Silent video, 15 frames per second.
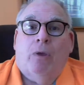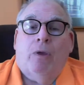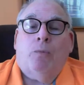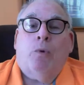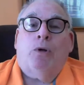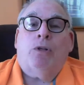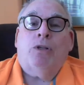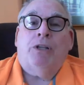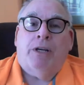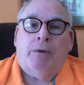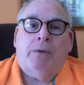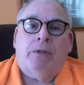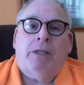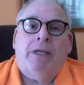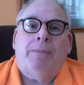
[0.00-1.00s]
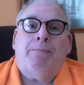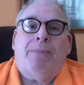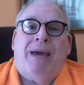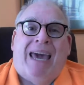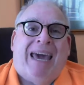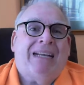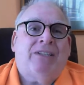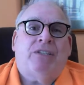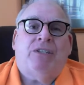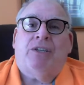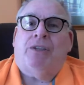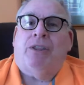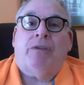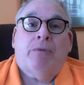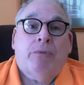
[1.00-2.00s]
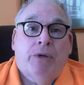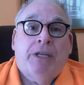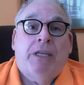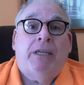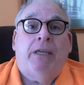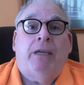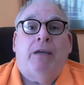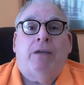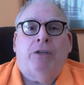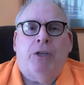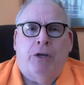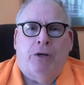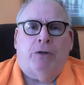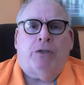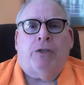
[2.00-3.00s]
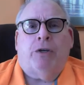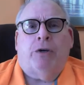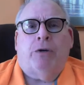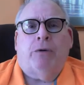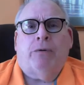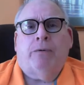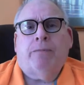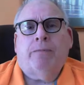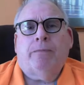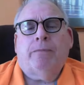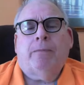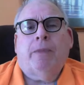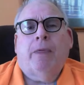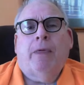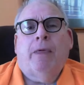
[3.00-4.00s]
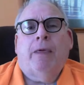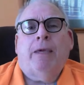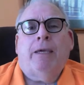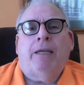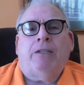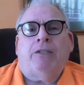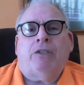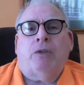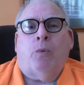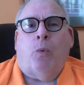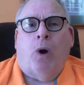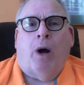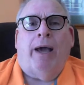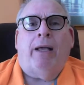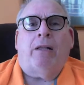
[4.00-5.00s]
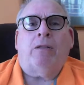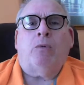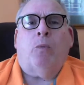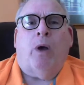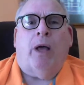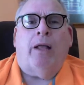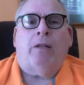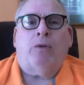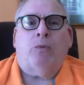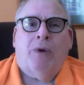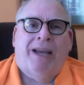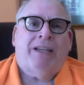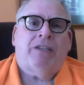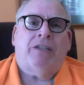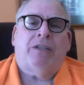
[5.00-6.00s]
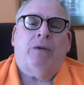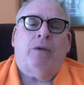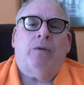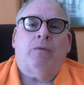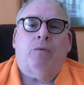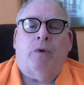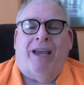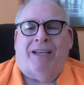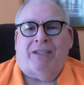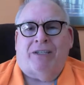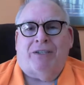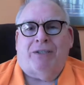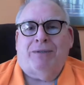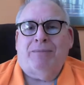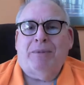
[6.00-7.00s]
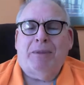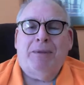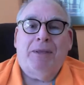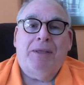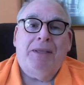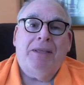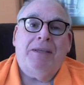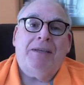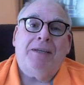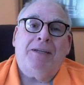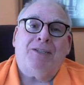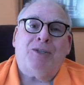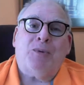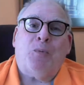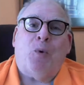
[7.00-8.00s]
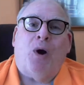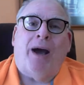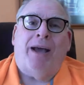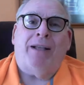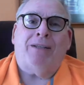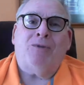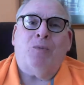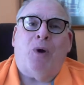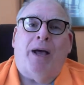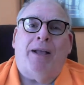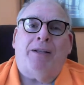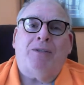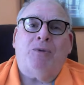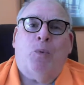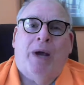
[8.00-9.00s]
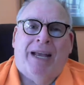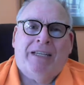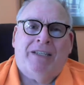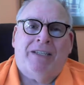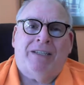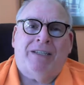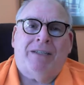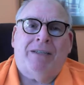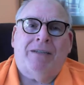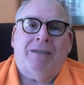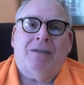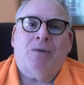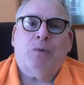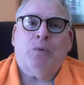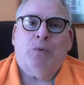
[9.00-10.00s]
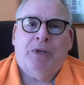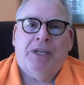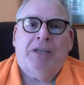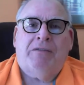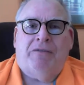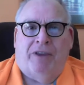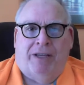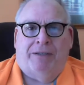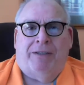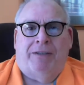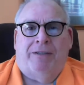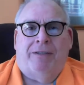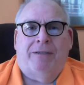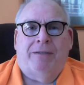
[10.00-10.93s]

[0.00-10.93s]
We're literally back to 3 years ago. It's the wild, wild rest. It's the wild, wild west reinvented.